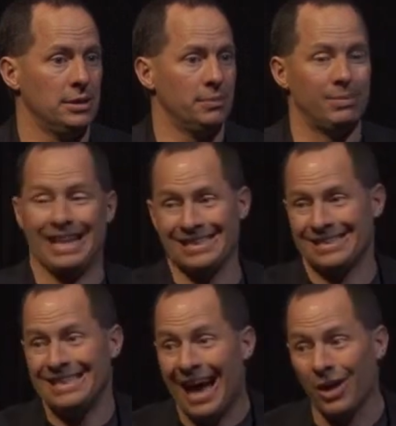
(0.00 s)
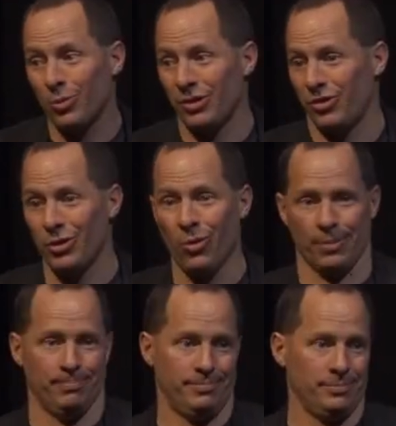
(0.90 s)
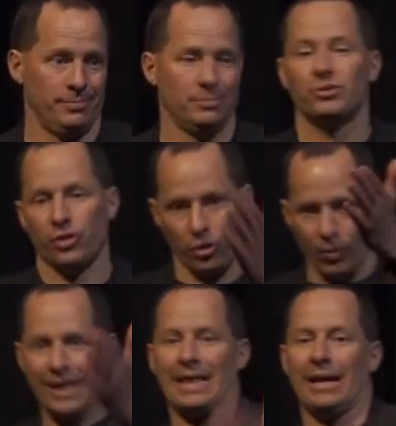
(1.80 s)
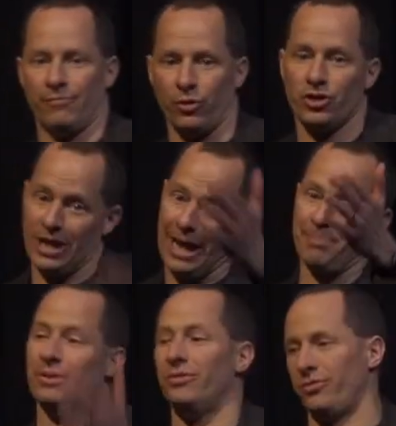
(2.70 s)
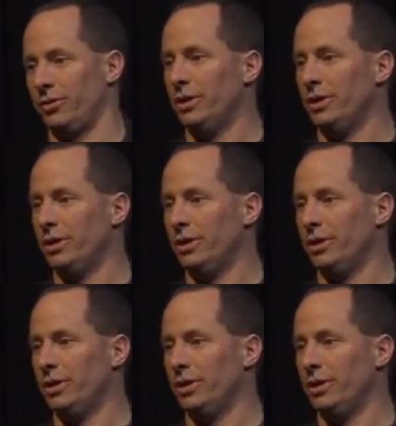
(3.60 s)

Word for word: But that's not always the norm. So you're right, that version happens.